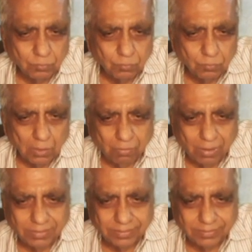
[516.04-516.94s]
Once
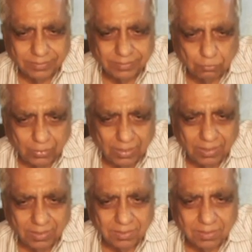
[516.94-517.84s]
this is filled,
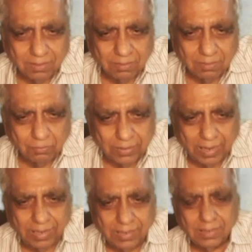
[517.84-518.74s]
we can
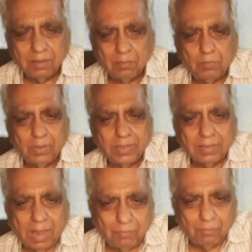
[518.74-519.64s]
make, I
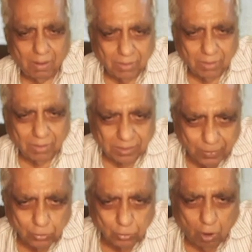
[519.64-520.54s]
have explained you
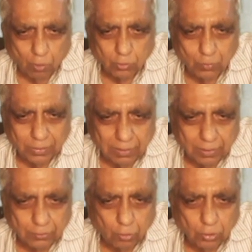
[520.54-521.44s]
how to make
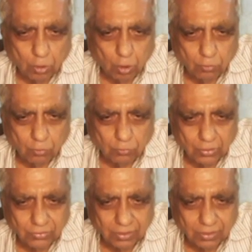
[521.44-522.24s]
electronic configuration.